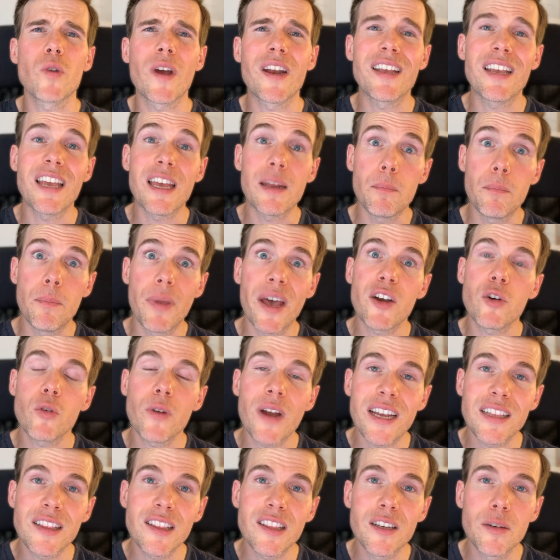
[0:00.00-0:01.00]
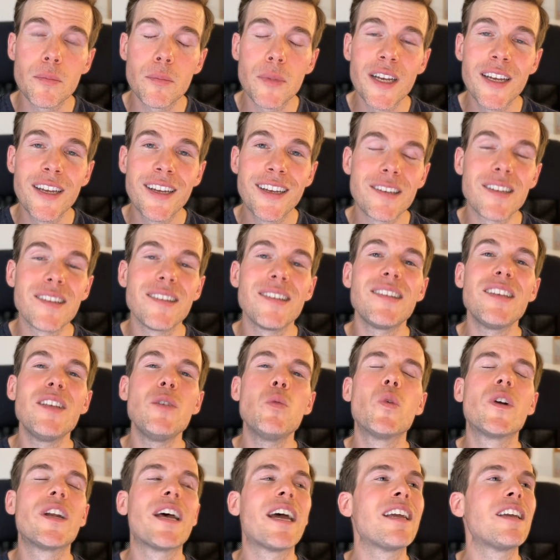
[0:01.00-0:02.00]
try to get better at them, to
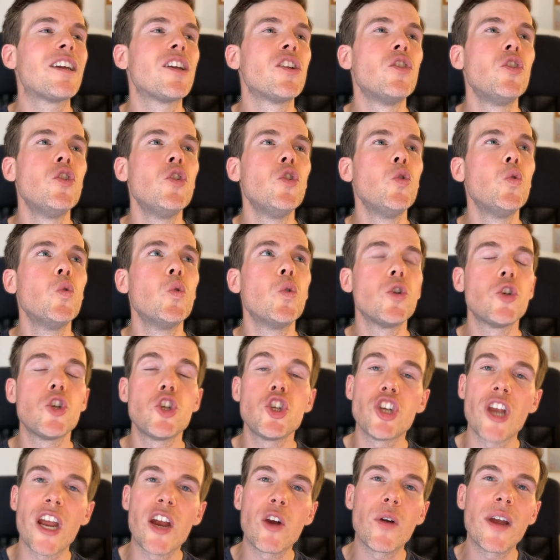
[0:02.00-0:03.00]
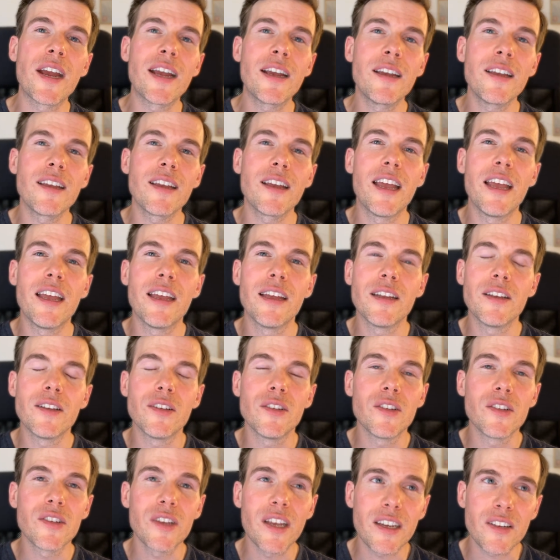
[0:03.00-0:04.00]
see what I can do sharing
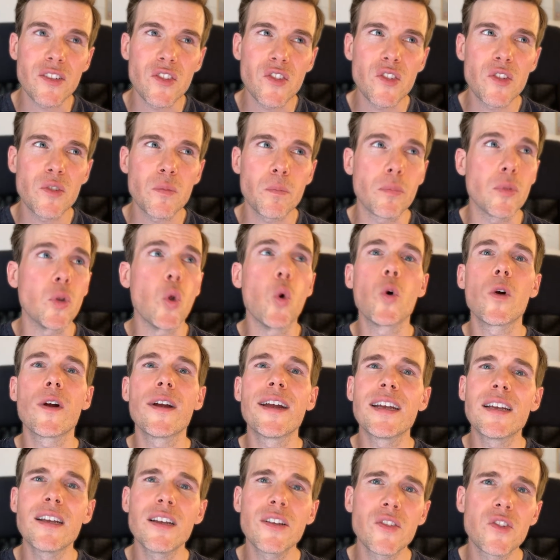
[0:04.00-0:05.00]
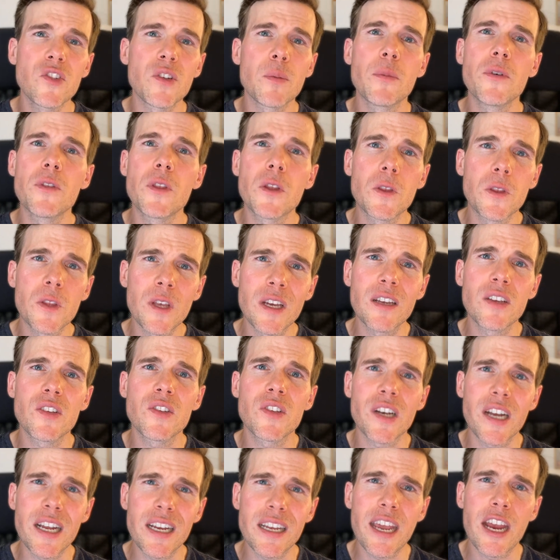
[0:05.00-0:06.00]
and exploring some of the
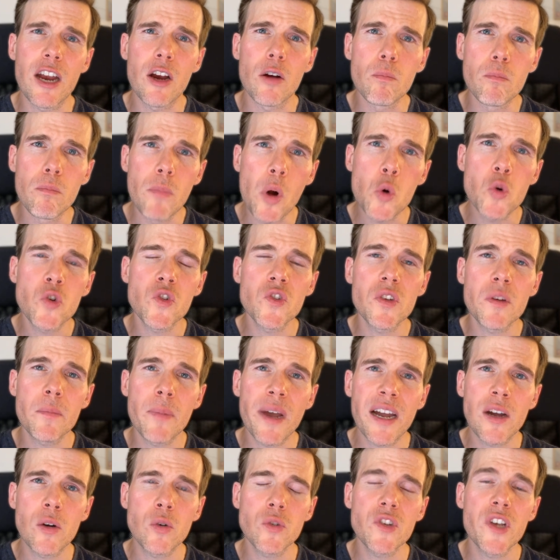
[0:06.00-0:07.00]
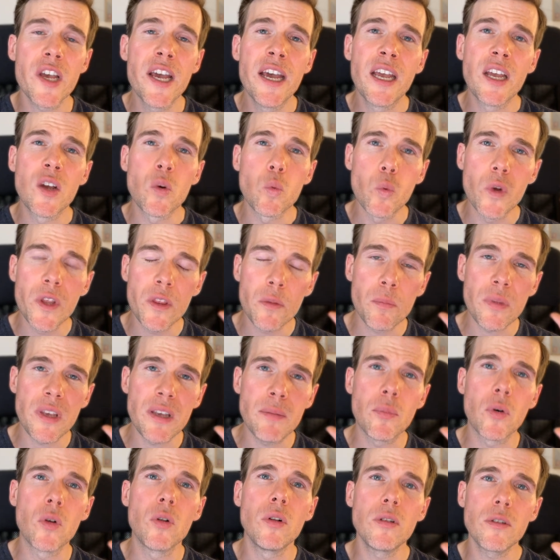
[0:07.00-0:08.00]
things that I care most about with
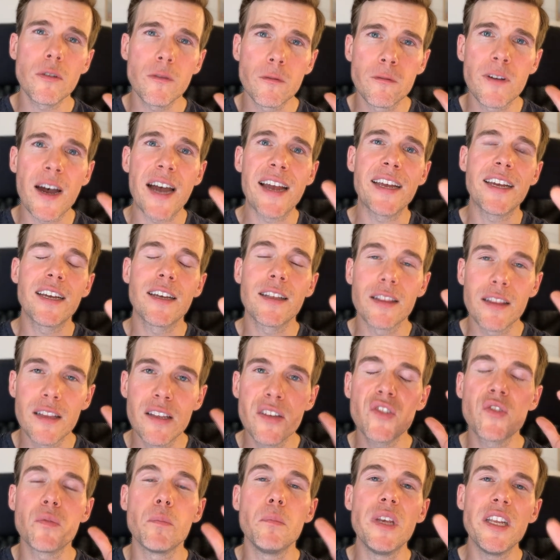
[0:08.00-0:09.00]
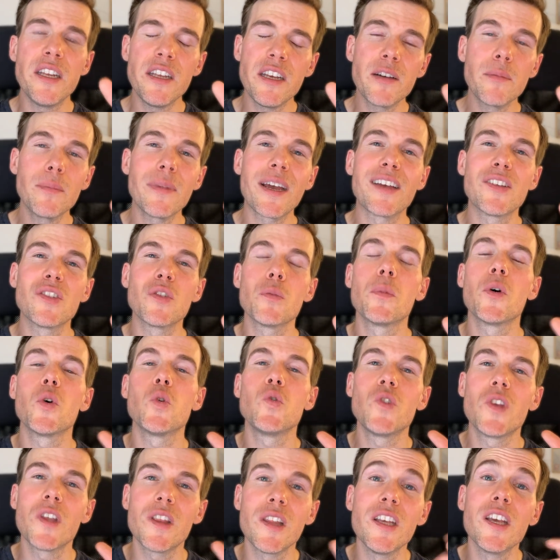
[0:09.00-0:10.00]
people via this medium as
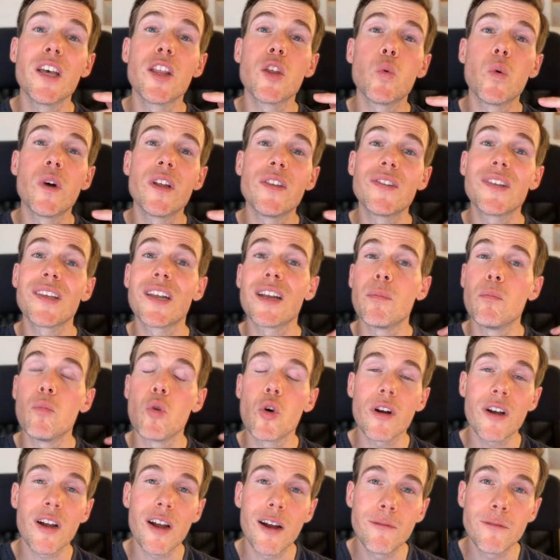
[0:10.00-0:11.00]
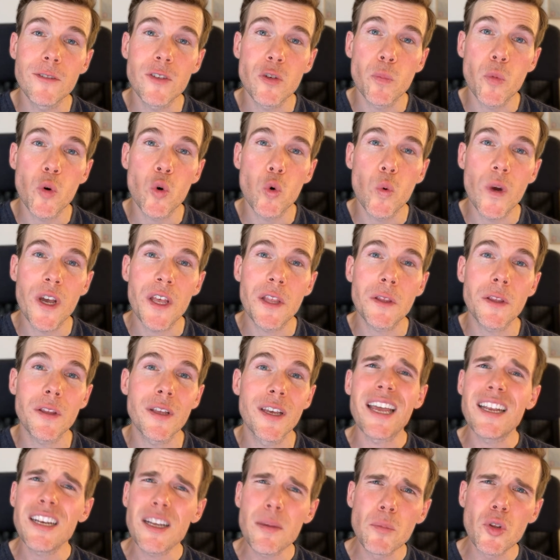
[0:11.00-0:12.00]
opposed to the other ones that I'm more comfortable with.
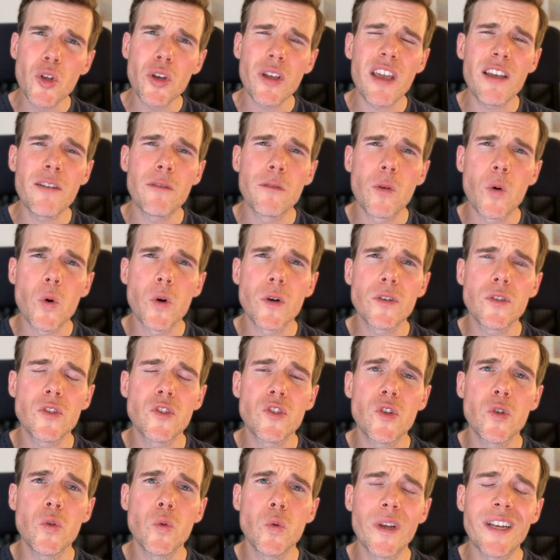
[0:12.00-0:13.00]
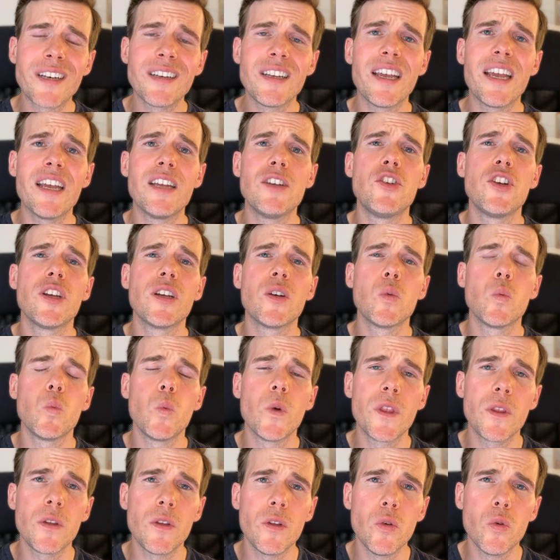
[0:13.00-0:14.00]
And I'm looking forward to engaging
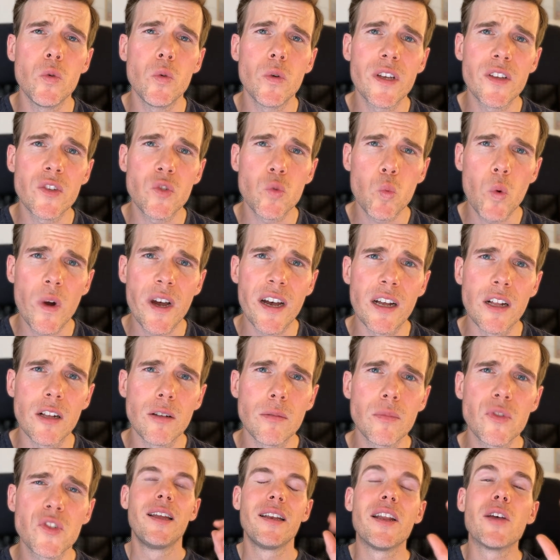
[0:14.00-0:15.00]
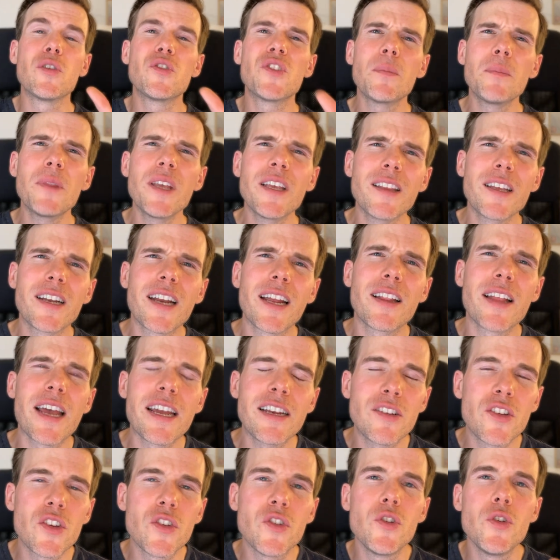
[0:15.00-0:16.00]
with you as well. Now, something that I
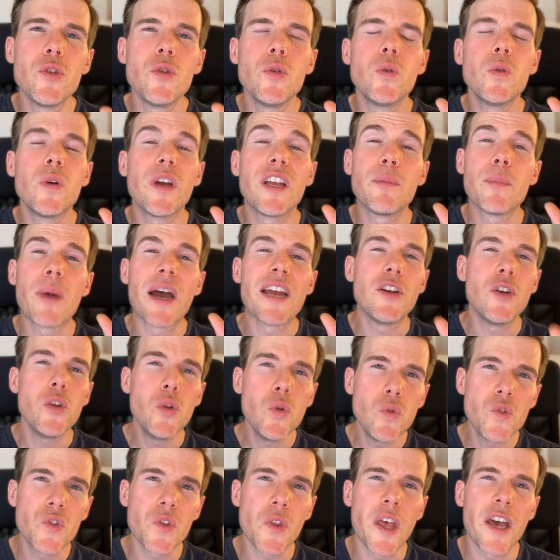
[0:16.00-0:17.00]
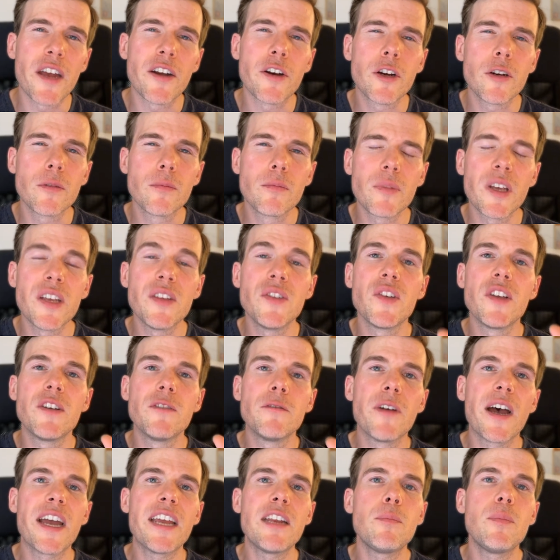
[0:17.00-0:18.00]
like to do in my newsletter is
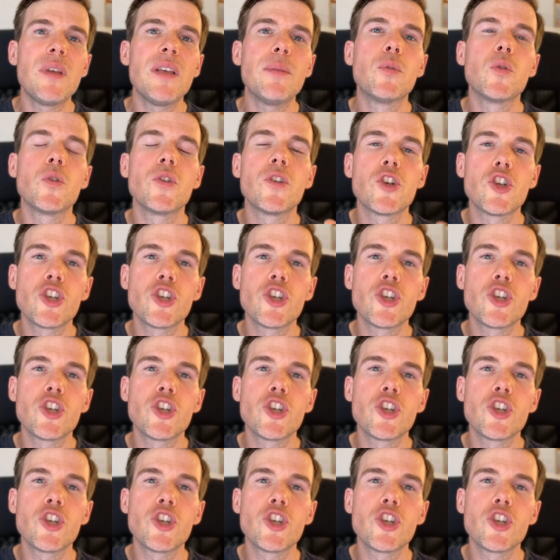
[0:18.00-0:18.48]
invite people